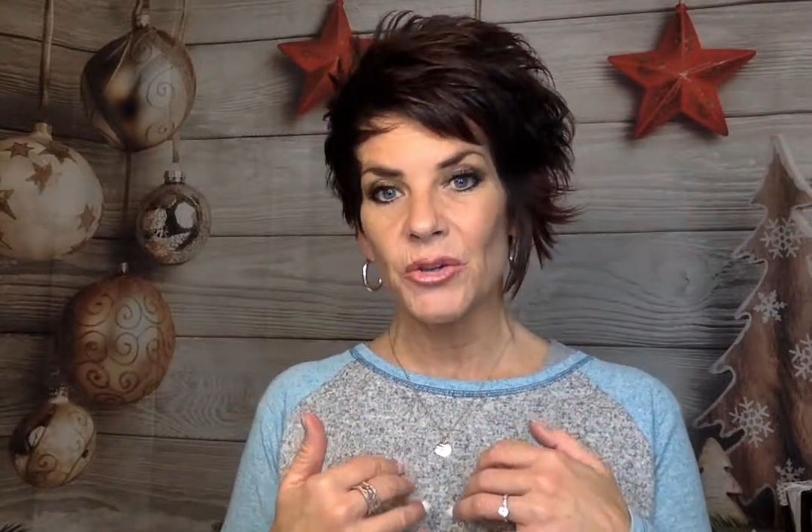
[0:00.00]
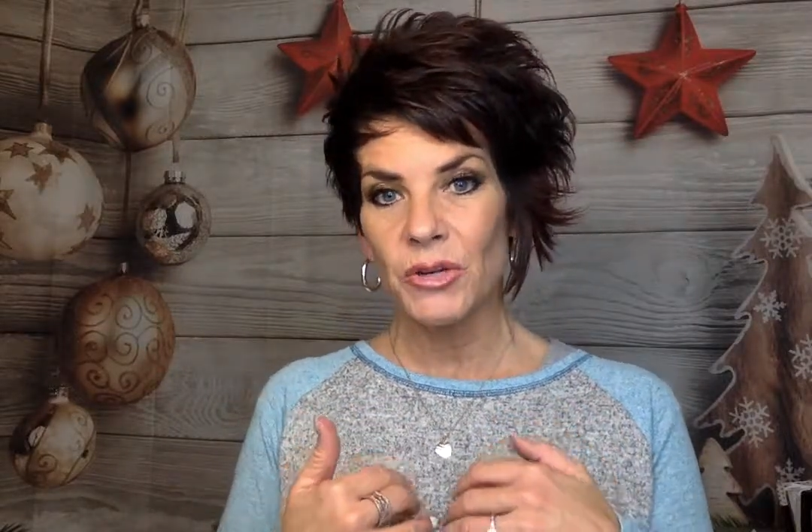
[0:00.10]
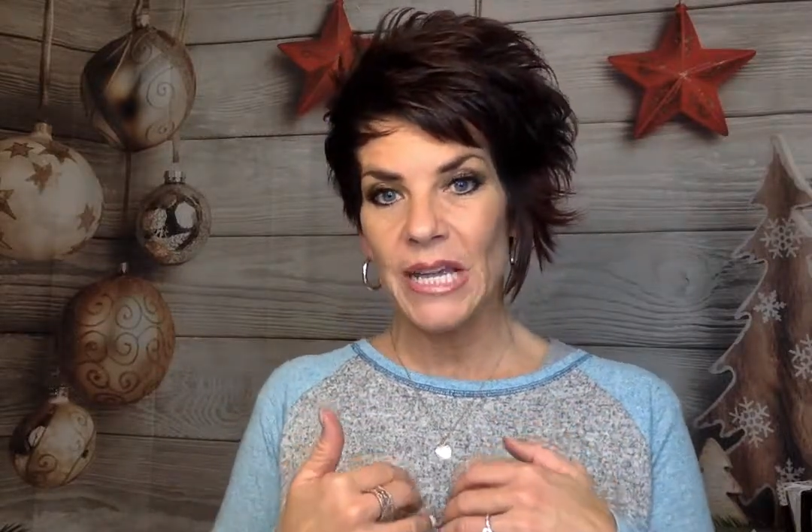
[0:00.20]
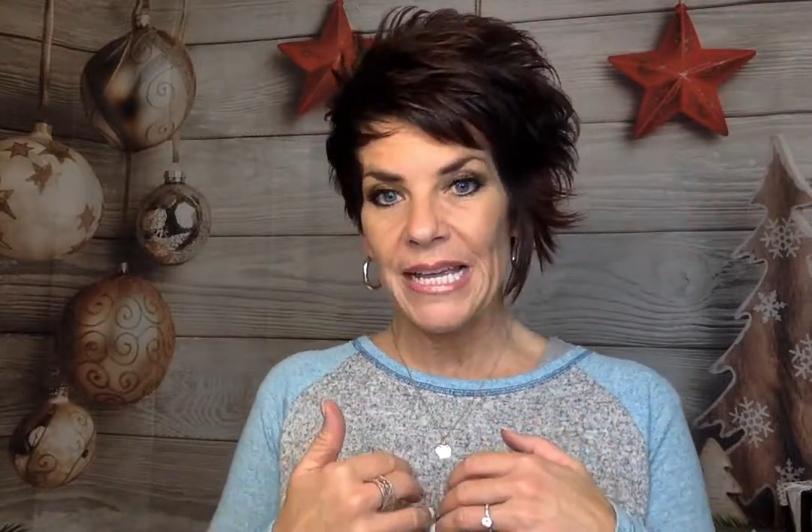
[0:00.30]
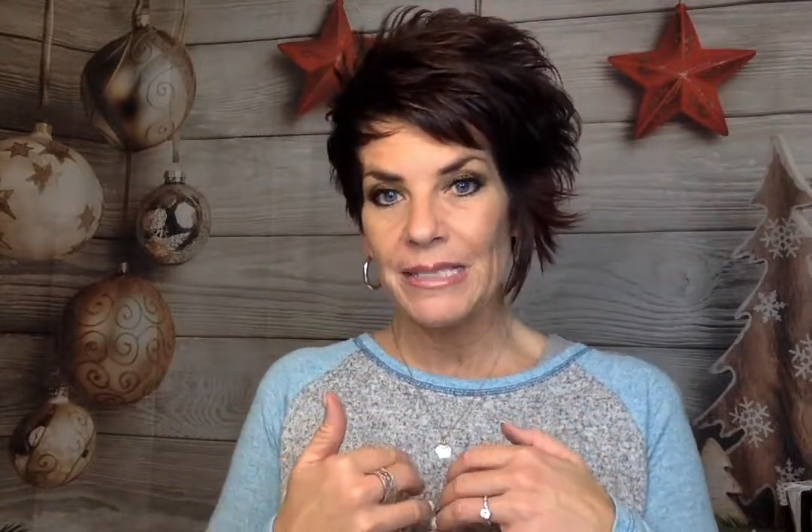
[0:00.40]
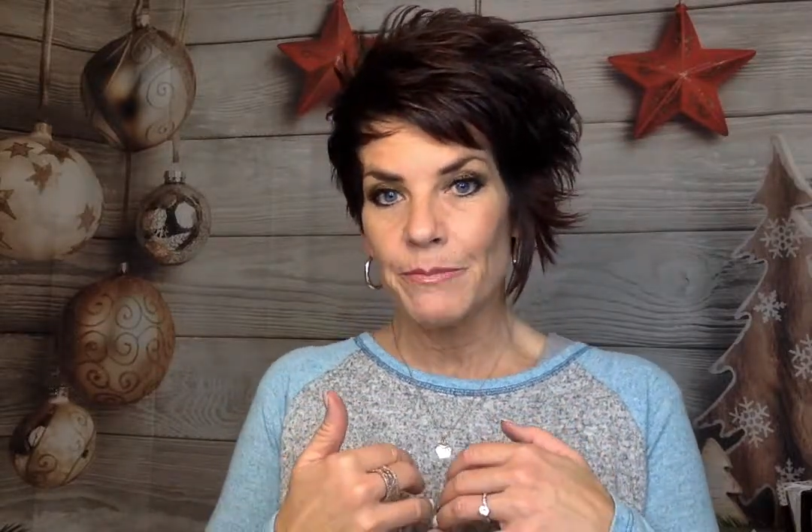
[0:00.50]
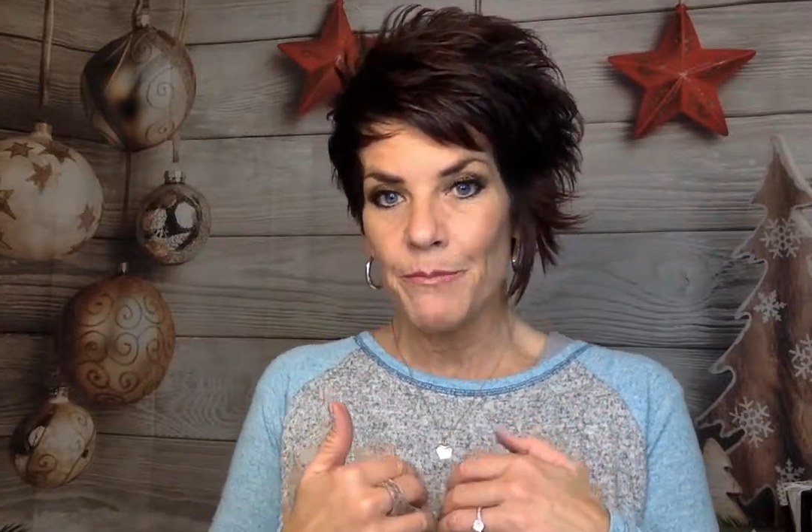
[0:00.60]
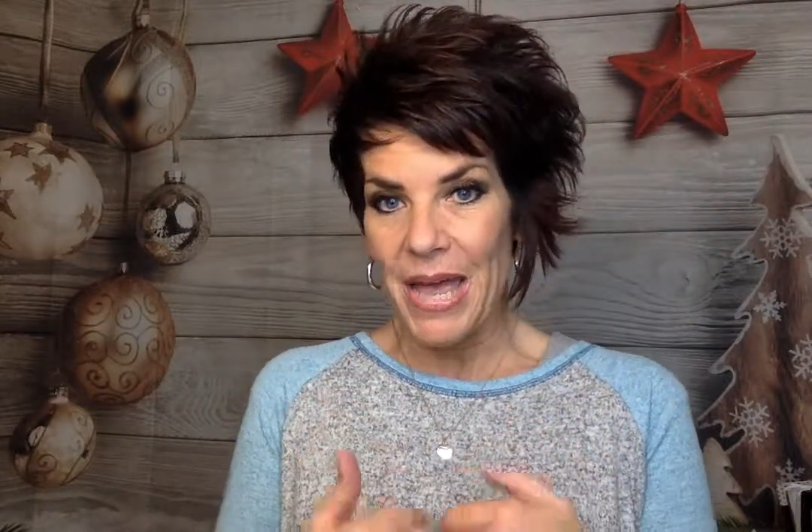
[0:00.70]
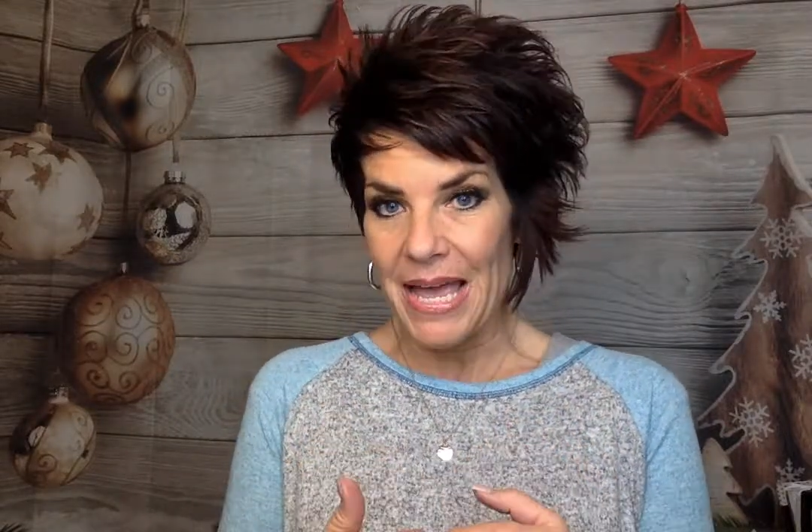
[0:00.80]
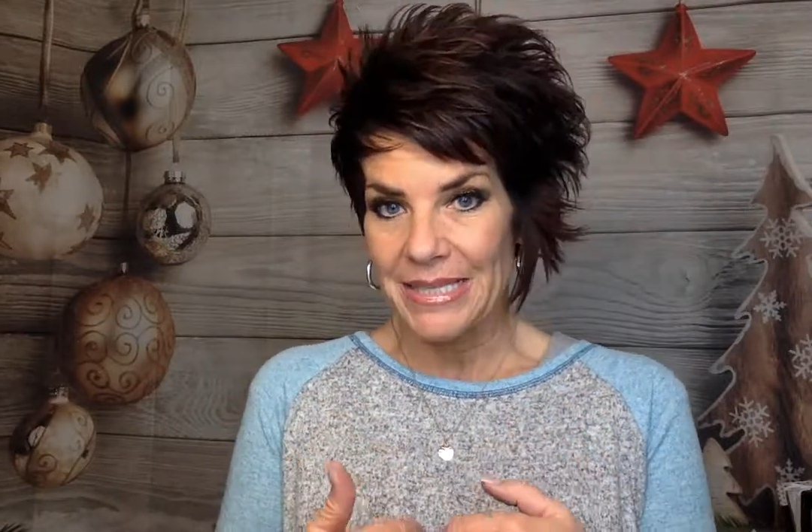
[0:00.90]
utilize
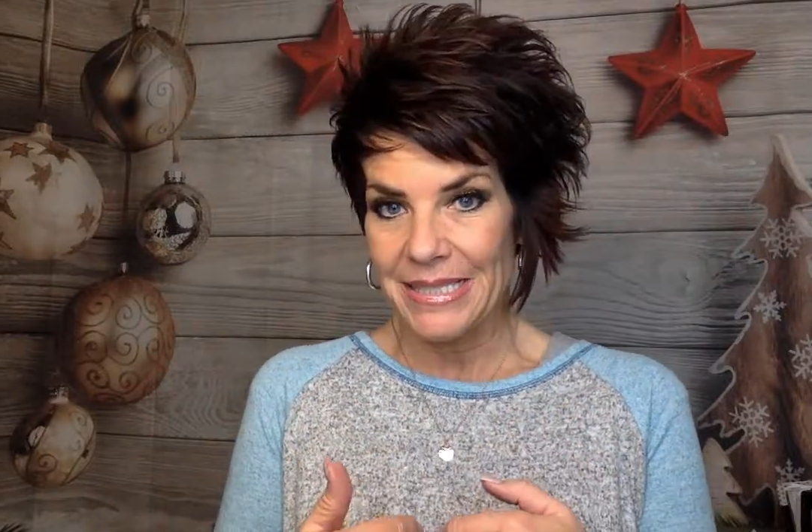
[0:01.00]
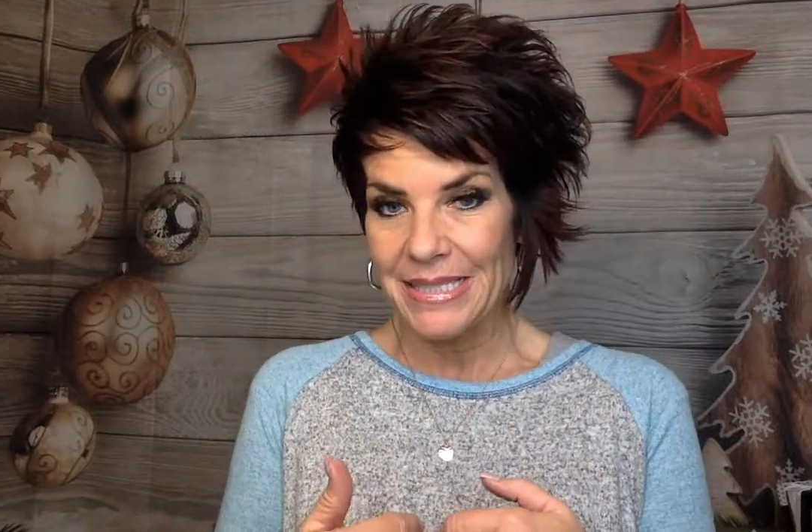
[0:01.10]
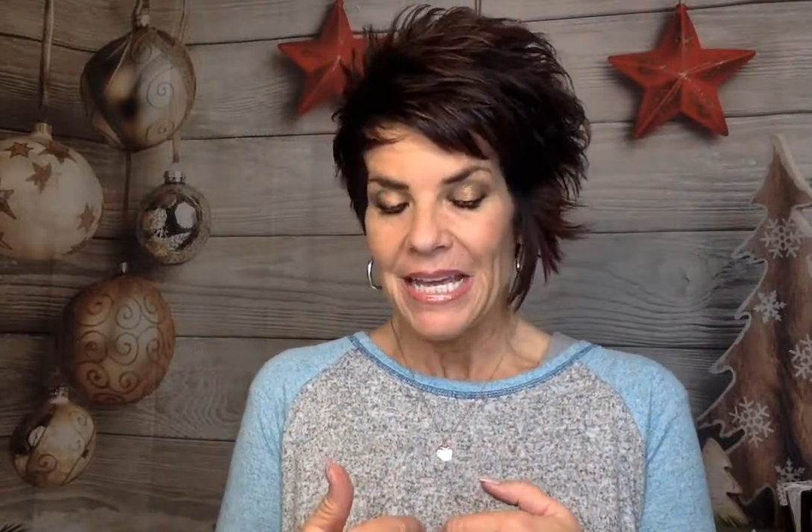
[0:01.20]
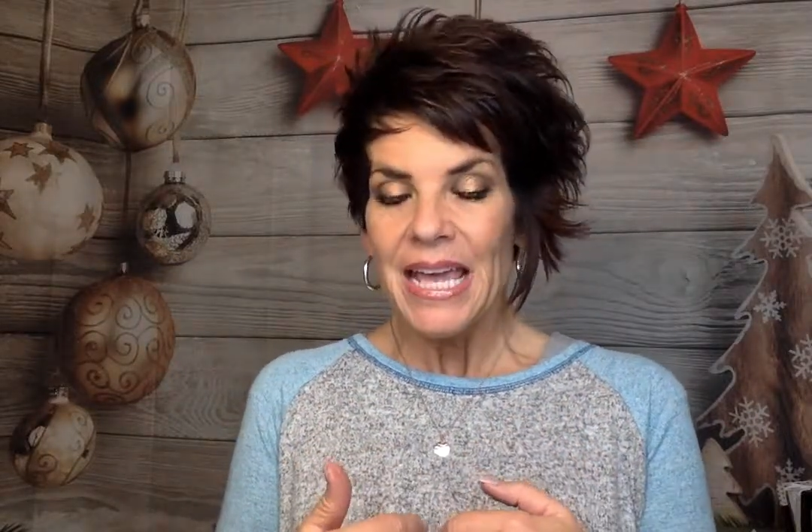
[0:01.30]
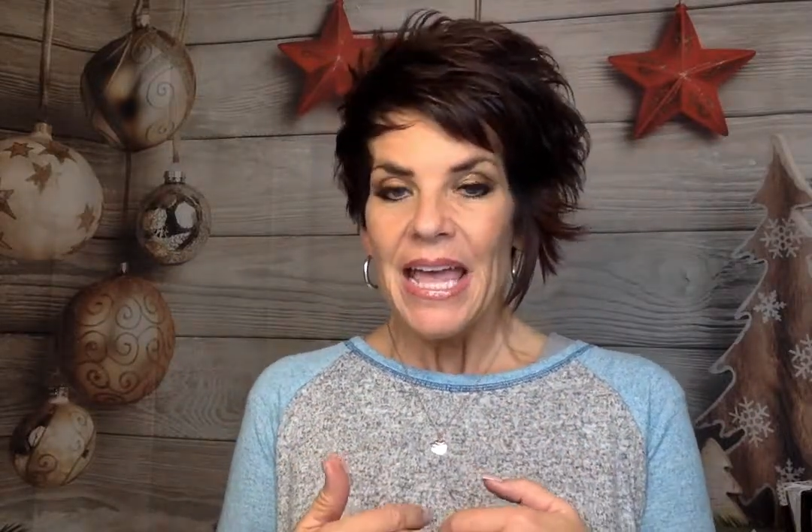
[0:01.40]
best.